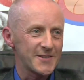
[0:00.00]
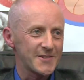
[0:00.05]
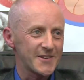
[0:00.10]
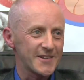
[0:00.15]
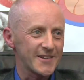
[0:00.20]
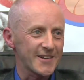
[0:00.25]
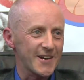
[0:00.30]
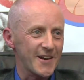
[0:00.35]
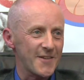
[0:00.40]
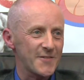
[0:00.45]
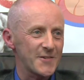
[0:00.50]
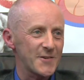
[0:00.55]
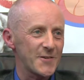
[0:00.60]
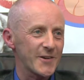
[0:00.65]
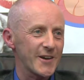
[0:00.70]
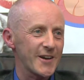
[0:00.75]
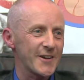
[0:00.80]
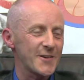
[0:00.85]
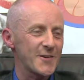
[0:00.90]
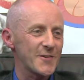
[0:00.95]
in Cavan
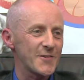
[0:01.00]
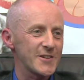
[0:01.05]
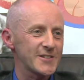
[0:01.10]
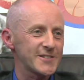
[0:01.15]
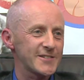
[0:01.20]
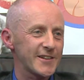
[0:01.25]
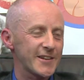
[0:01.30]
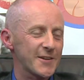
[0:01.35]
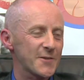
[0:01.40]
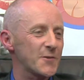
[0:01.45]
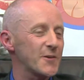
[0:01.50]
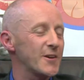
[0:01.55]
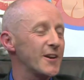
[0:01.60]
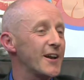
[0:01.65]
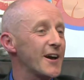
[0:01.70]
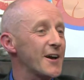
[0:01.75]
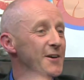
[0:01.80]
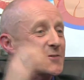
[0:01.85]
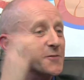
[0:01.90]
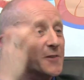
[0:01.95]
again now recently, I think only
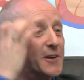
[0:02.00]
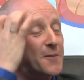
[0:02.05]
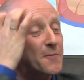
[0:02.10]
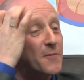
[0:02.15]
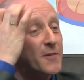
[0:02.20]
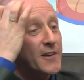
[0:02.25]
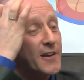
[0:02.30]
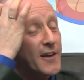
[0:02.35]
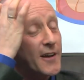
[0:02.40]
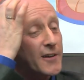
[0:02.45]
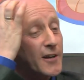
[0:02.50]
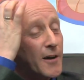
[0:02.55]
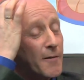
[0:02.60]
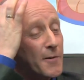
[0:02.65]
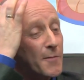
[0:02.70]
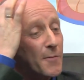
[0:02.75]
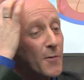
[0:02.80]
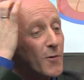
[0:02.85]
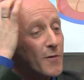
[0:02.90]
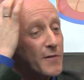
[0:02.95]
last week, but
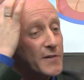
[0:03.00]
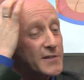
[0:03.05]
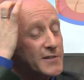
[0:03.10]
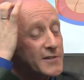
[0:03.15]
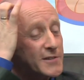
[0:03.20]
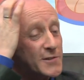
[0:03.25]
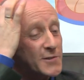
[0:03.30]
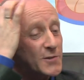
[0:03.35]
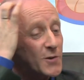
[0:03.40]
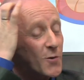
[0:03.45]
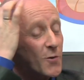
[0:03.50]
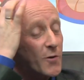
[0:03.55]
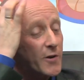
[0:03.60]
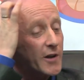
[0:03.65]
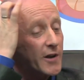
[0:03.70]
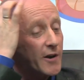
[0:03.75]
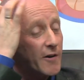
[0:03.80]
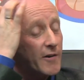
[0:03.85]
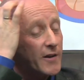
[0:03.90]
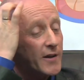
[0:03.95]
Tommy Bowe visited the store
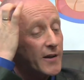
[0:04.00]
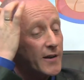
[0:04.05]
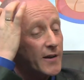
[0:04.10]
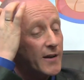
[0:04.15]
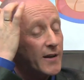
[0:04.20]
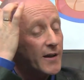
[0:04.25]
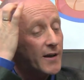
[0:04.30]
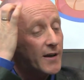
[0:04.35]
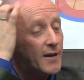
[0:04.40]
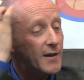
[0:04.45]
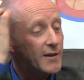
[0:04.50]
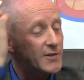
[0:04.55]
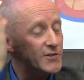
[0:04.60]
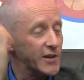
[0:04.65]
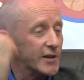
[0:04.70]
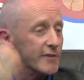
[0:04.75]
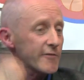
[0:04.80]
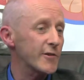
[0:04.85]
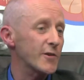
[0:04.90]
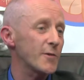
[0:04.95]
there in
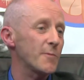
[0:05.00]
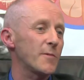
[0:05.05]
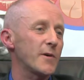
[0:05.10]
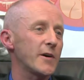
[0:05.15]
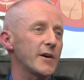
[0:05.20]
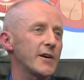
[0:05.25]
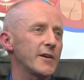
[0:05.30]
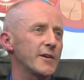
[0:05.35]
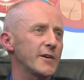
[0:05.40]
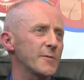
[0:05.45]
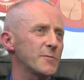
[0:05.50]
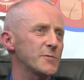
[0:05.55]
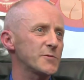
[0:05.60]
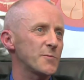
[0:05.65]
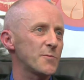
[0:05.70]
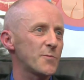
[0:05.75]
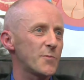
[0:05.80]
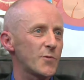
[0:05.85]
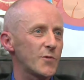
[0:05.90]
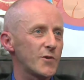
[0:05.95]
January gone by. It was a
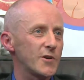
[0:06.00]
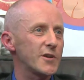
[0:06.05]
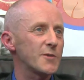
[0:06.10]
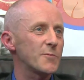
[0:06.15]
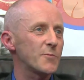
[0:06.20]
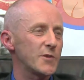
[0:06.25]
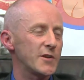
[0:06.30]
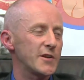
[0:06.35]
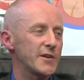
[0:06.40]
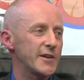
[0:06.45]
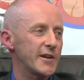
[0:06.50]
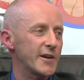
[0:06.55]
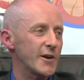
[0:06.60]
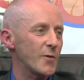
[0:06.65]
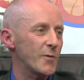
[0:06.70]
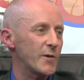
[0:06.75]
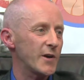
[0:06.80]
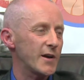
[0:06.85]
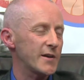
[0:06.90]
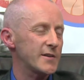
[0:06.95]
brilliant day
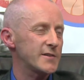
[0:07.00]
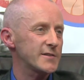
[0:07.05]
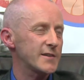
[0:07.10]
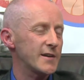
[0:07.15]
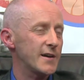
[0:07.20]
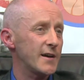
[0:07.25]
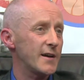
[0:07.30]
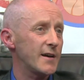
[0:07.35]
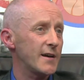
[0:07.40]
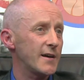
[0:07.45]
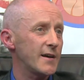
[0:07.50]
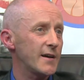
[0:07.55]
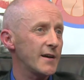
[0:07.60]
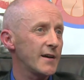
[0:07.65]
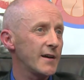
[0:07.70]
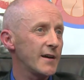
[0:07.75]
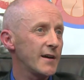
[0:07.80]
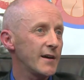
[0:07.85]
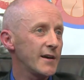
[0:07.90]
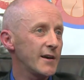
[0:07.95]
out we had.
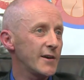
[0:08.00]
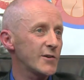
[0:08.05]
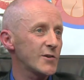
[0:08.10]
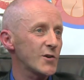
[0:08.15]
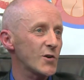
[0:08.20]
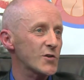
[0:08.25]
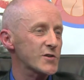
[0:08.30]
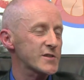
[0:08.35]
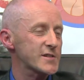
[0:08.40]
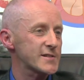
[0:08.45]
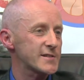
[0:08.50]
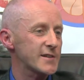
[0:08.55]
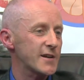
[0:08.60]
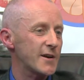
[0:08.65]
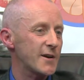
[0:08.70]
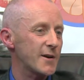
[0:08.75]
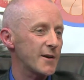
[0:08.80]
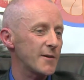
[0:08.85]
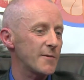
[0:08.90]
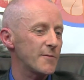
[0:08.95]
He endorses
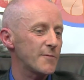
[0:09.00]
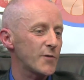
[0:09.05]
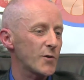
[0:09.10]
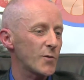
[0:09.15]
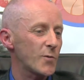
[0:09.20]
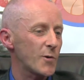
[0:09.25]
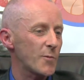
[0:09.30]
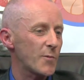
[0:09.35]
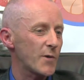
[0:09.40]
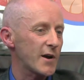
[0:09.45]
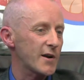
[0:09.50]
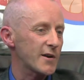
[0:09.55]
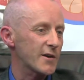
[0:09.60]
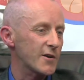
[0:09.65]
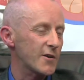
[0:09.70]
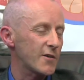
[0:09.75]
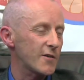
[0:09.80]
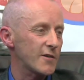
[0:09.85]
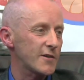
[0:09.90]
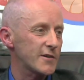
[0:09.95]
a footwear brand
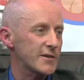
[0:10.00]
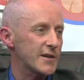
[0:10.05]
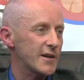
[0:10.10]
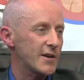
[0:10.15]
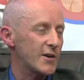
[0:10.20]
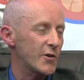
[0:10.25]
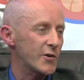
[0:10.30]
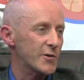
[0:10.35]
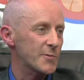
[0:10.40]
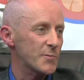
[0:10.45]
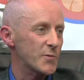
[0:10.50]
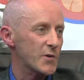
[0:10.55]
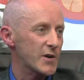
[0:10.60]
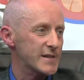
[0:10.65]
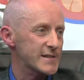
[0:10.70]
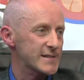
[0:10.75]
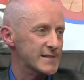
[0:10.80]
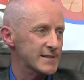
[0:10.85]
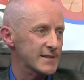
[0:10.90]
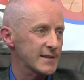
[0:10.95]
called Lloyd &
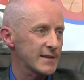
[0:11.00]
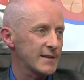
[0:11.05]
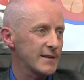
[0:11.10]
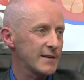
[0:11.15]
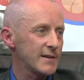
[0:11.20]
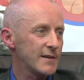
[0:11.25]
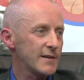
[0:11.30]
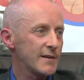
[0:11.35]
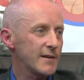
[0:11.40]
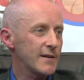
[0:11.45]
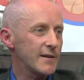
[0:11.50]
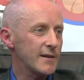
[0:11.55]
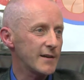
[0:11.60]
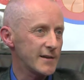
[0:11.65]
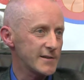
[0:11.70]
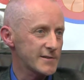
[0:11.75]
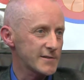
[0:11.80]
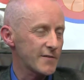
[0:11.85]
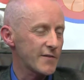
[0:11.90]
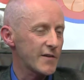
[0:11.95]
Price, and
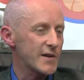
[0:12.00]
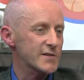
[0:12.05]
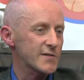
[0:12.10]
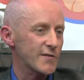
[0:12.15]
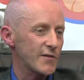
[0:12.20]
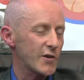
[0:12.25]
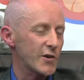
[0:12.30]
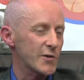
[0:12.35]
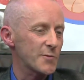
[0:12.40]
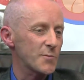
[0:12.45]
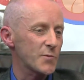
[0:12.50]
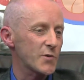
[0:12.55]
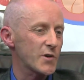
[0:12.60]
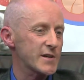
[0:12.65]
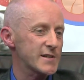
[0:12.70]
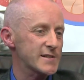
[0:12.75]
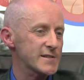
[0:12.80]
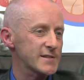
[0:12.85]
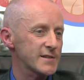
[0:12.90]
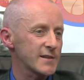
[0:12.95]
he is the face of Lloyd &
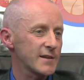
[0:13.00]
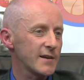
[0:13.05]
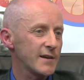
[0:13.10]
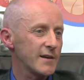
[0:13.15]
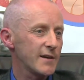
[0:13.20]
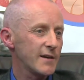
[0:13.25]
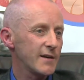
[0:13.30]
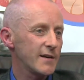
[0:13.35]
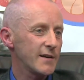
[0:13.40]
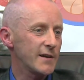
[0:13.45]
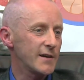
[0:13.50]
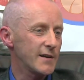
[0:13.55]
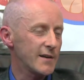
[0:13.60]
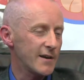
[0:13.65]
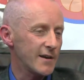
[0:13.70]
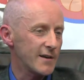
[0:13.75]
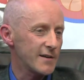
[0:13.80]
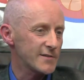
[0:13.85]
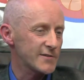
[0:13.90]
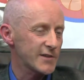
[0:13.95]
Price. He
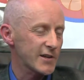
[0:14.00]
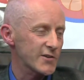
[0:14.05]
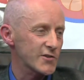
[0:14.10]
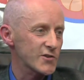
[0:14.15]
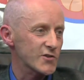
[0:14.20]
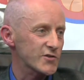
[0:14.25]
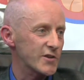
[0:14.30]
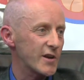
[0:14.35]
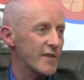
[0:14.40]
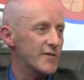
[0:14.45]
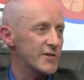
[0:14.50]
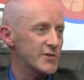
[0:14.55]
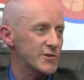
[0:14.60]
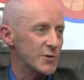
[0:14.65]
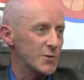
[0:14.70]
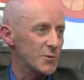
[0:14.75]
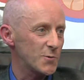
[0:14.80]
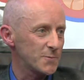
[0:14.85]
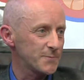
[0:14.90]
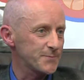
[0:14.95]
signatures every
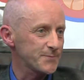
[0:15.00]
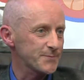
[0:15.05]
shoe,